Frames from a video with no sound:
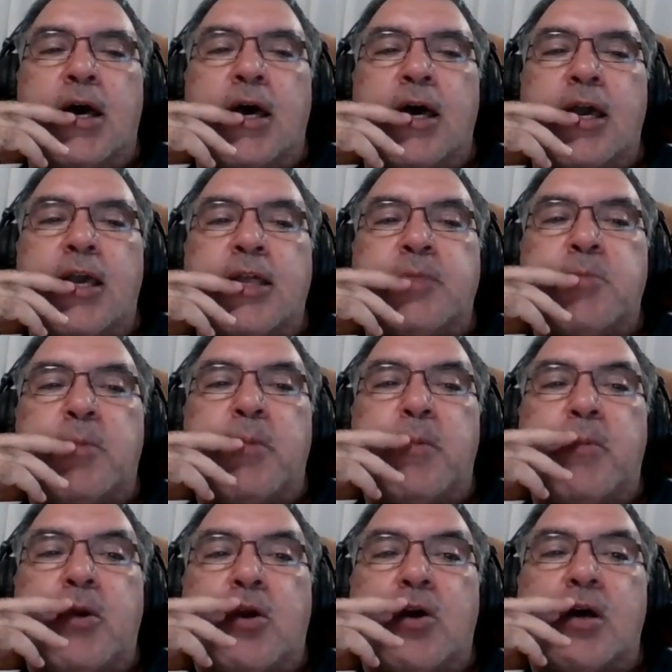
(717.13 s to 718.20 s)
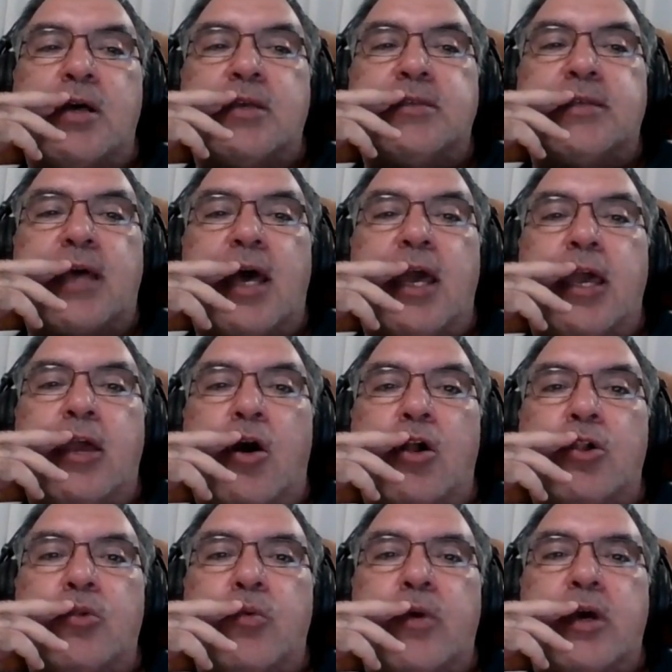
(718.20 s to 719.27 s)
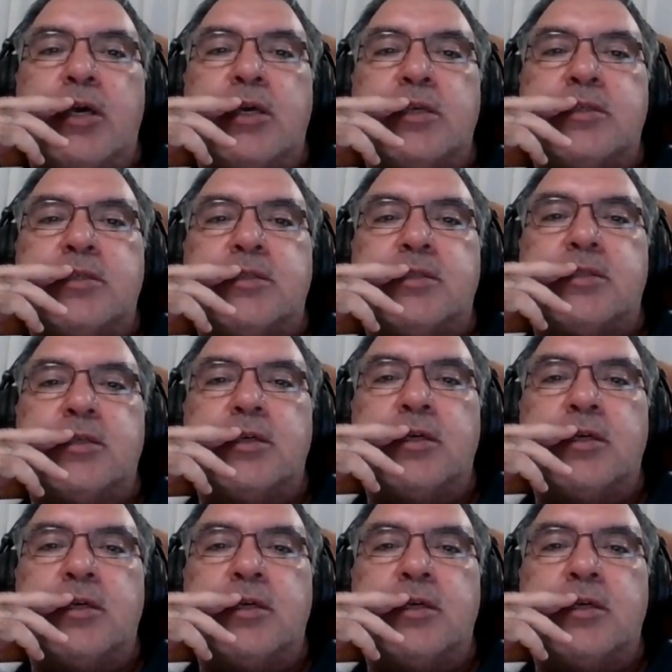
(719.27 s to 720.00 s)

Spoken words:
It may be because I always